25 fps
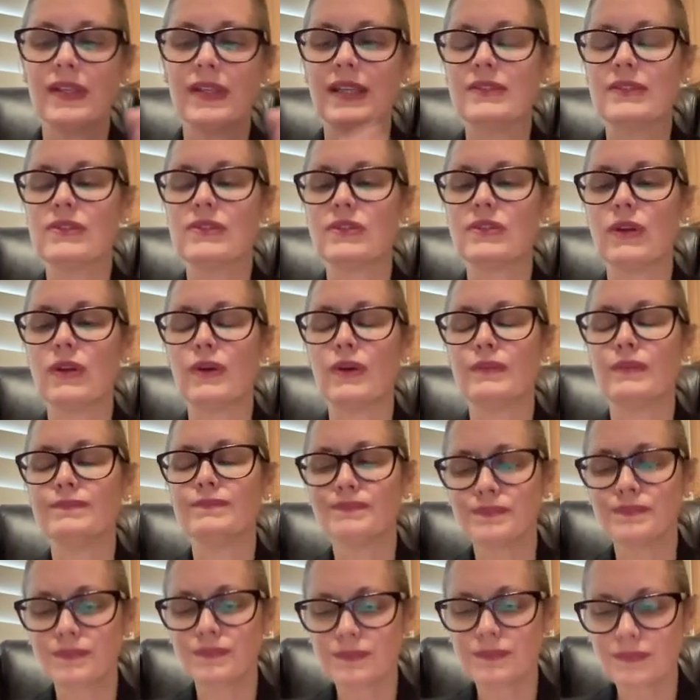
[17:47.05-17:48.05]
And so,
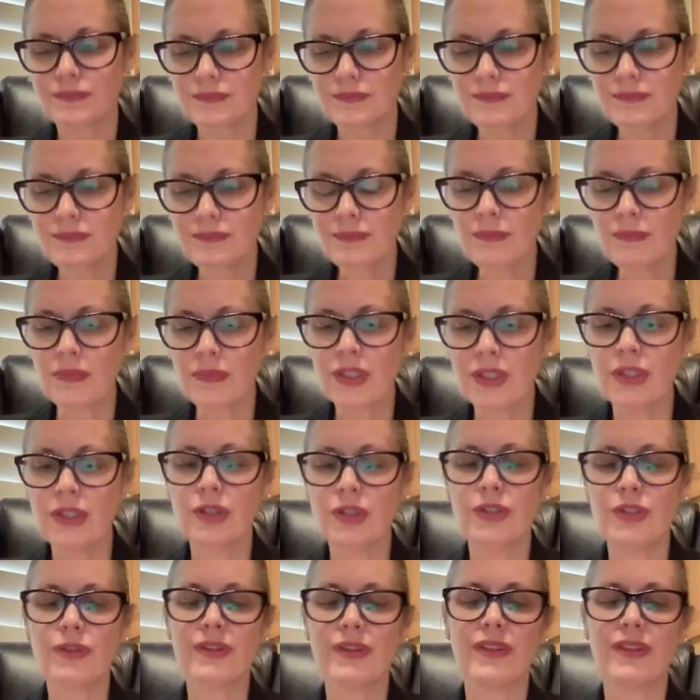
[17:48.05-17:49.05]
you know,
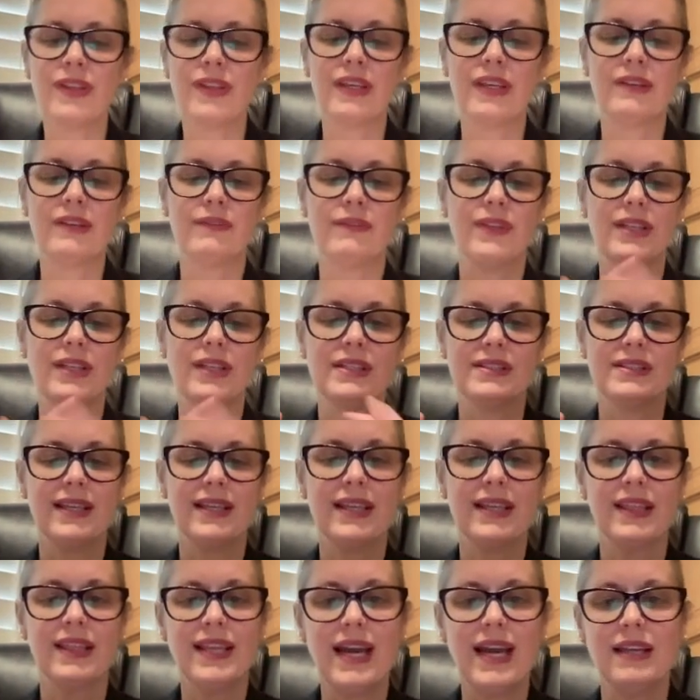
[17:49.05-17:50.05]
you can think of things
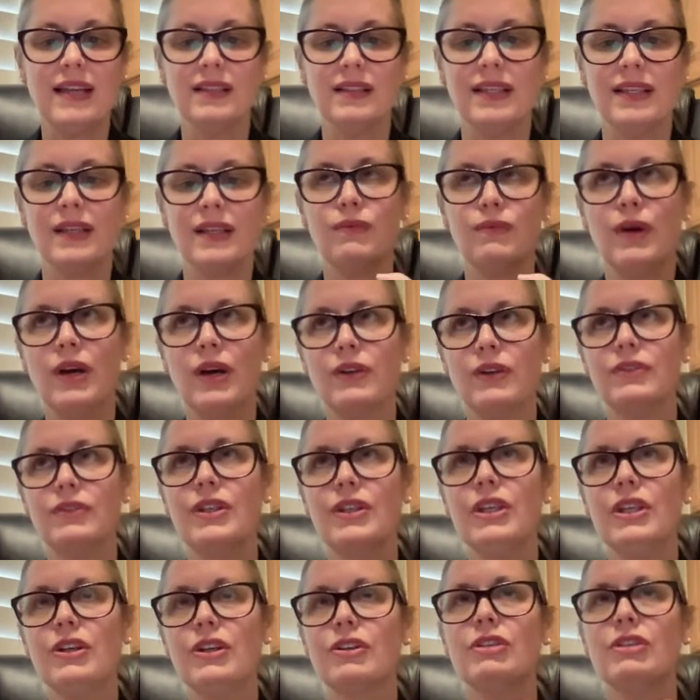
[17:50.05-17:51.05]
like that, like, well,
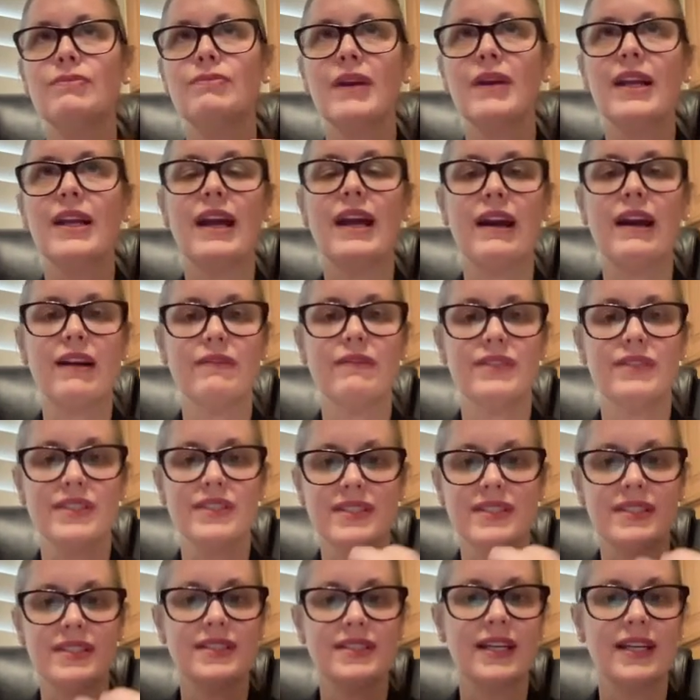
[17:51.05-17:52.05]
here you might have
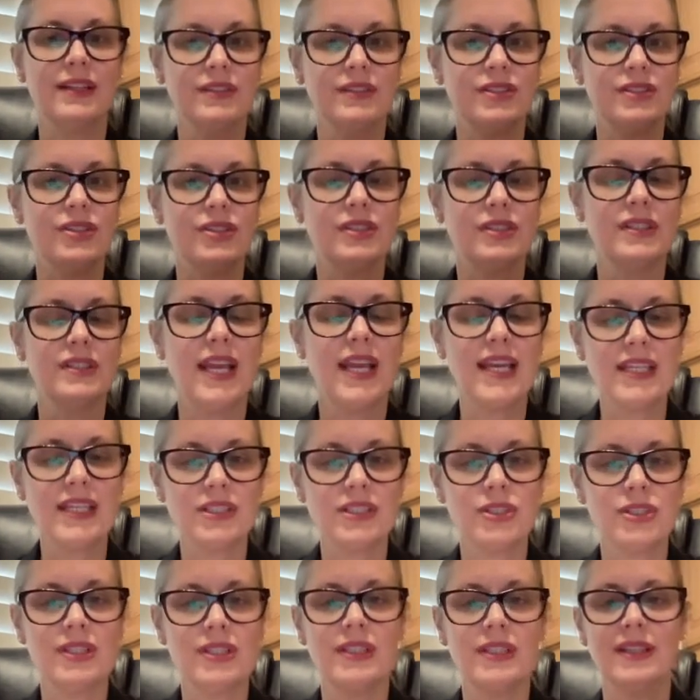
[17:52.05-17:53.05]
this intelligent
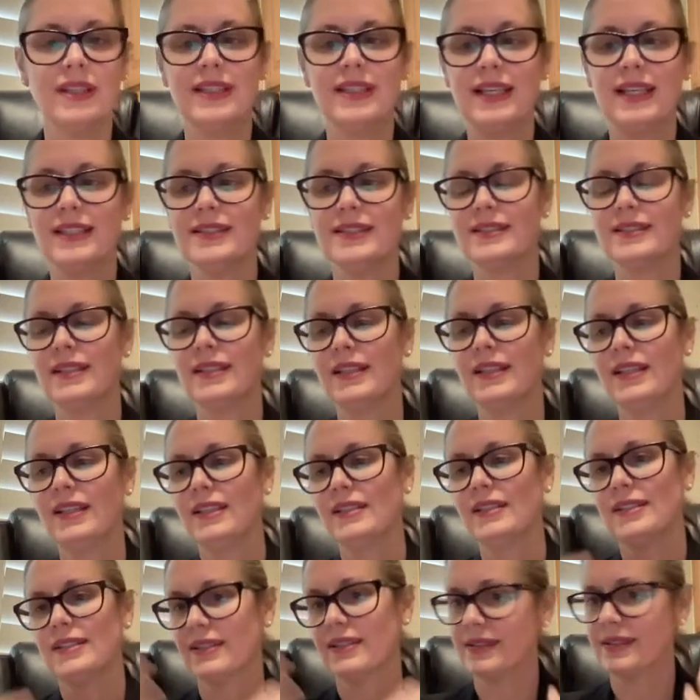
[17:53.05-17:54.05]
agent that's
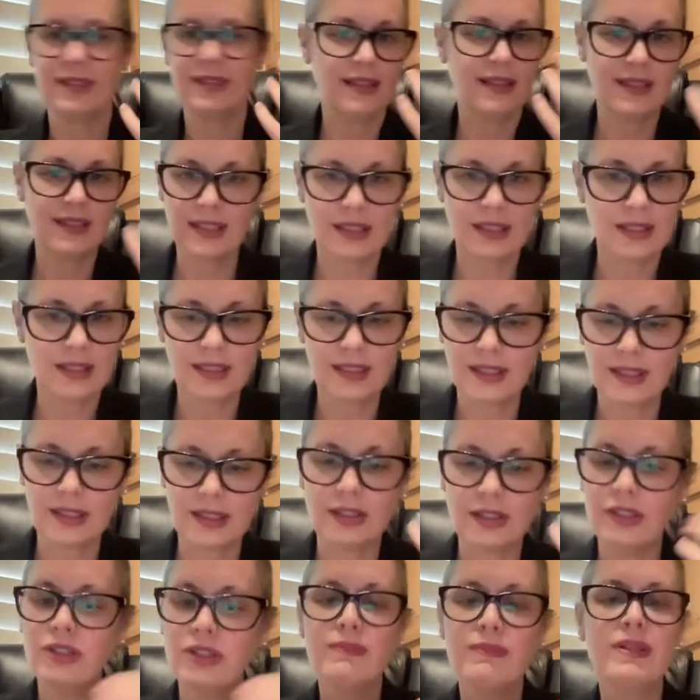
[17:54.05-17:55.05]
doesn't think like a
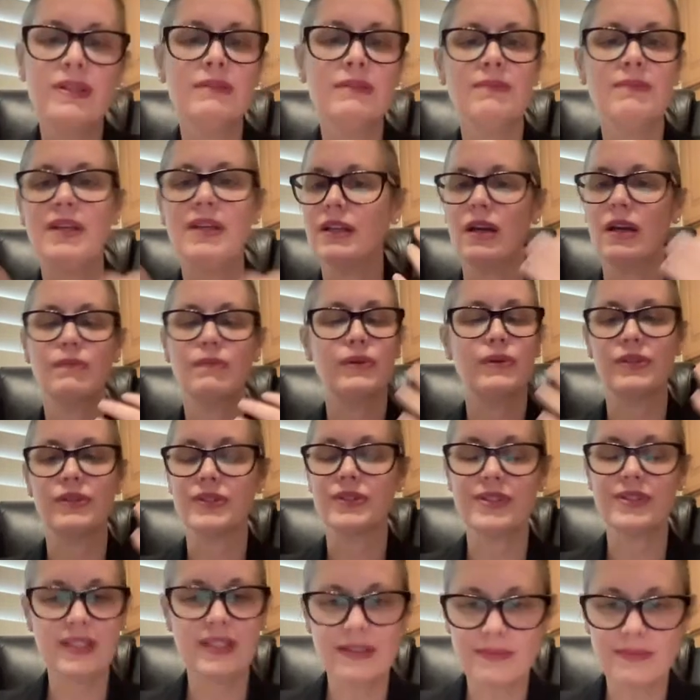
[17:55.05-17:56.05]
human, may not
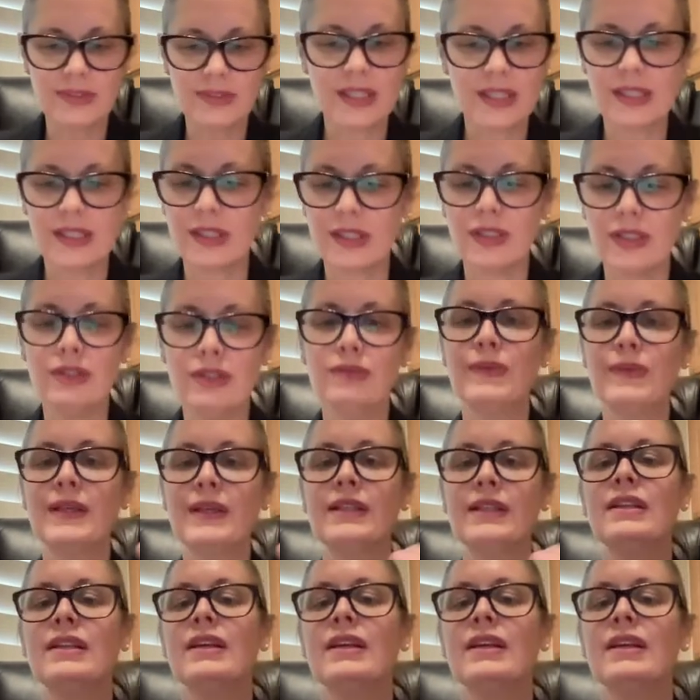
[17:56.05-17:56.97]
perceive like a human.